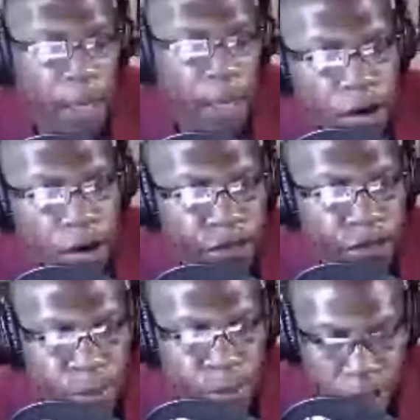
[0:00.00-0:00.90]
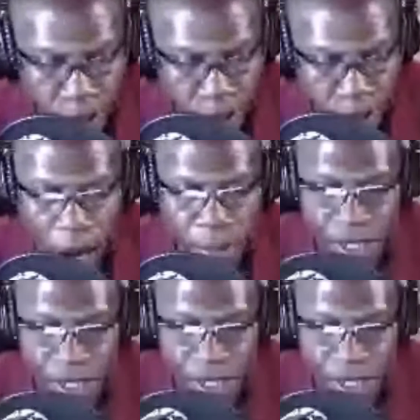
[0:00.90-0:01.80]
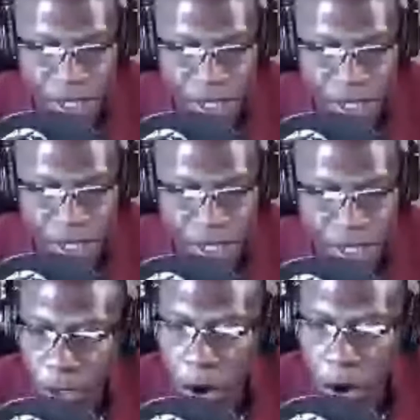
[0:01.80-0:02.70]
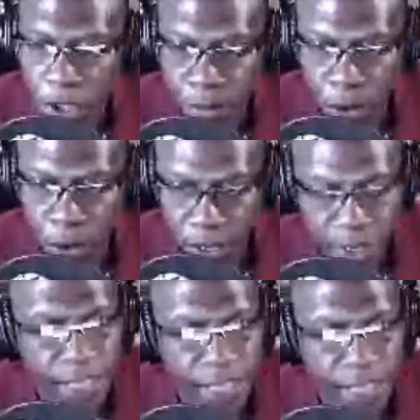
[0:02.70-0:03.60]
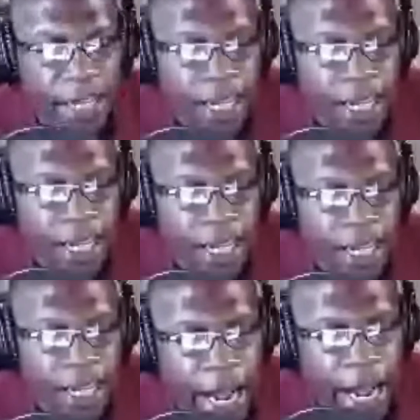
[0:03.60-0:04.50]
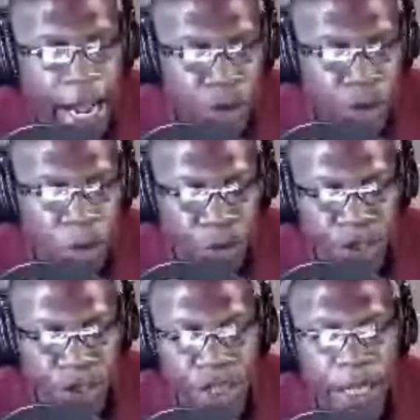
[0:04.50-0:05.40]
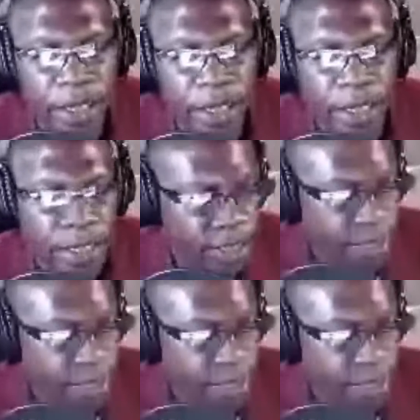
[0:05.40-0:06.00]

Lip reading: On Facebook, you know I'll be seeing you because I want all the smoke. I do appreciate the